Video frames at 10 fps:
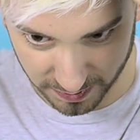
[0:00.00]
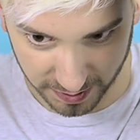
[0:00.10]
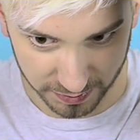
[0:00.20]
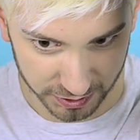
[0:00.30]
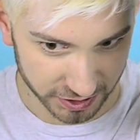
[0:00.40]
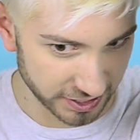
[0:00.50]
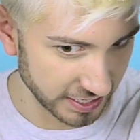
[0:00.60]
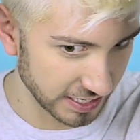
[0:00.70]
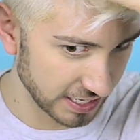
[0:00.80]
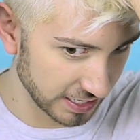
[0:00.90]
the purple's
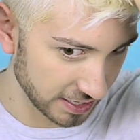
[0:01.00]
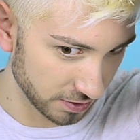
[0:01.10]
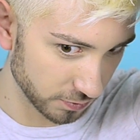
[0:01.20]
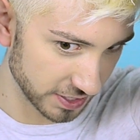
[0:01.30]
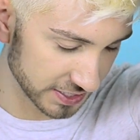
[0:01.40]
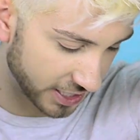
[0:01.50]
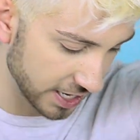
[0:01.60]
clinging and what it's